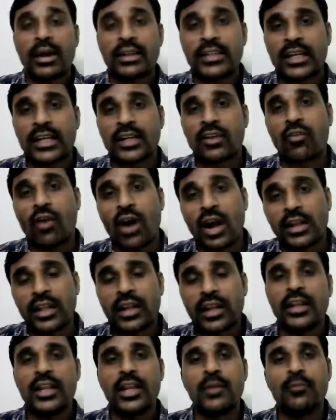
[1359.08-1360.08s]
that
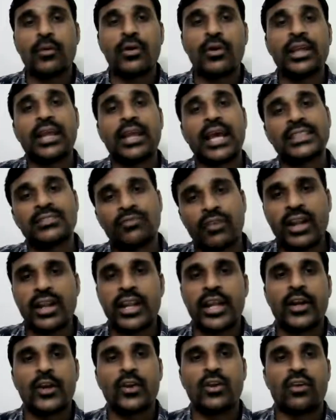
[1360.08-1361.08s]
quarterly reporting has one
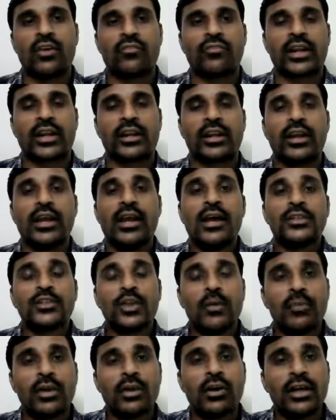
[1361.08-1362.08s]
negative effect.
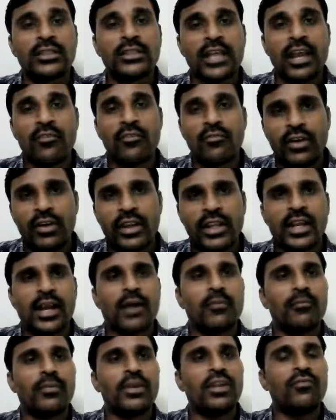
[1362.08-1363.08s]
So because every
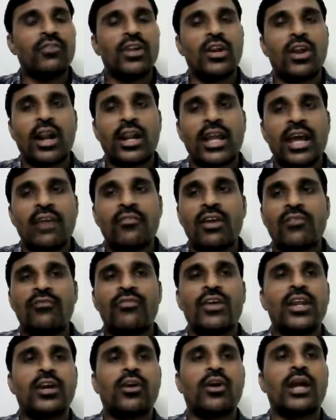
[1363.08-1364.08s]
company will not have
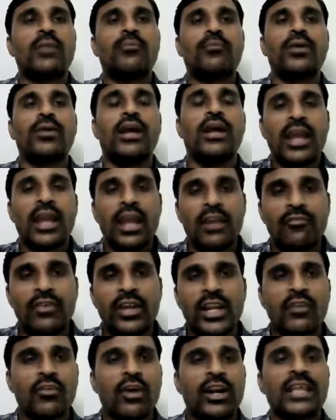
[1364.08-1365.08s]
every quarter
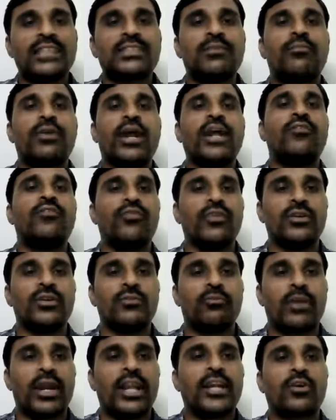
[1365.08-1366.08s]
as a bright
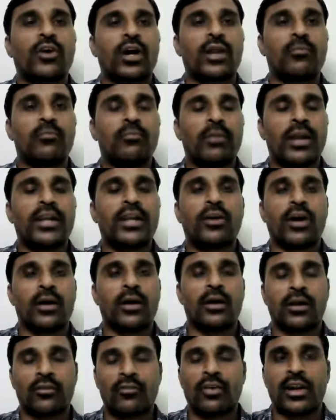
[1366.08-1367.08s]

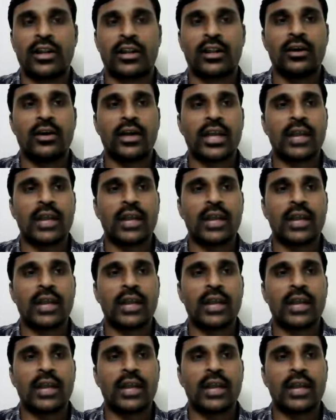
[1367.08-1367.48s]
quarter.